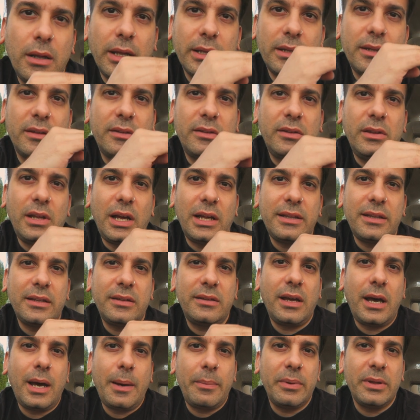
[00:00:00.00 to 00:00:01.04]
Like not the
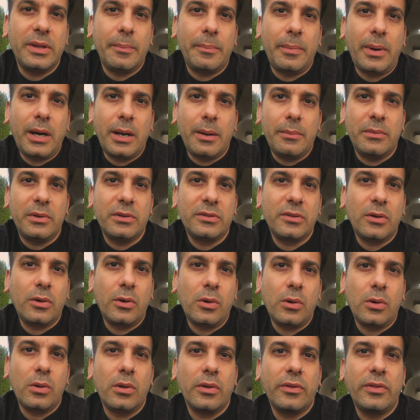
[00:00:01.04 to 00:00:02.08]
top at the bottom. There's a
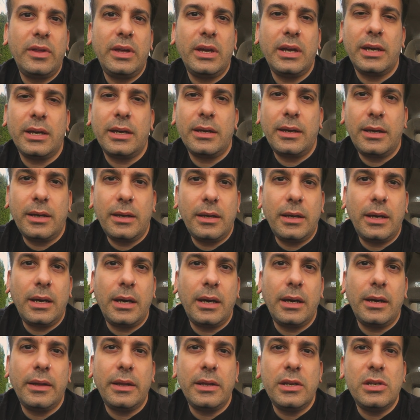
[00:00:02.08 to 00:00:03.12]
whole thing
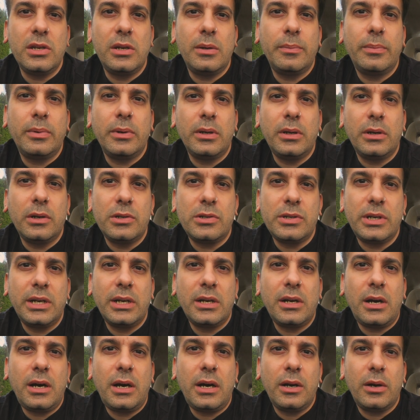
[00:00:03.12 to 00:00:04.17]
that you can put your
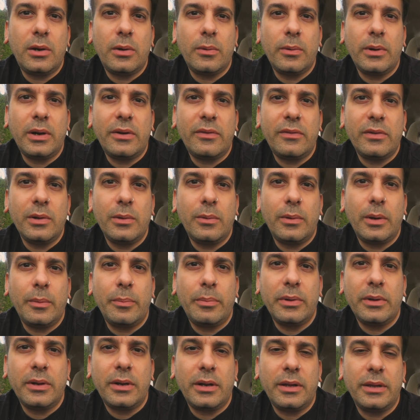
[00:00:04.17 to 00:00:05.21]
drink on or whatever you want
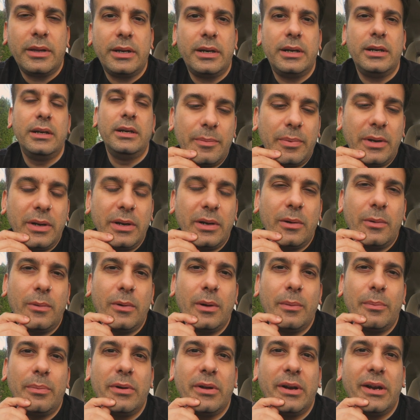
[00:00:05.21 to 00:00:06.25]
to put on there. Probably don't
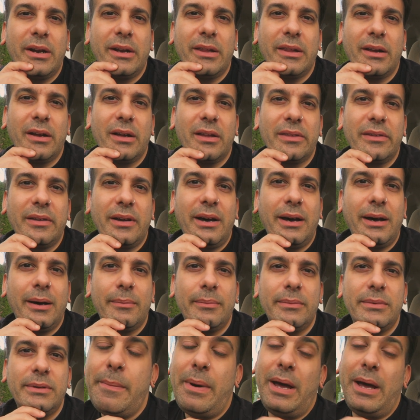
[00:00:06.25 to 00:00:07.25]
want to put anything on top.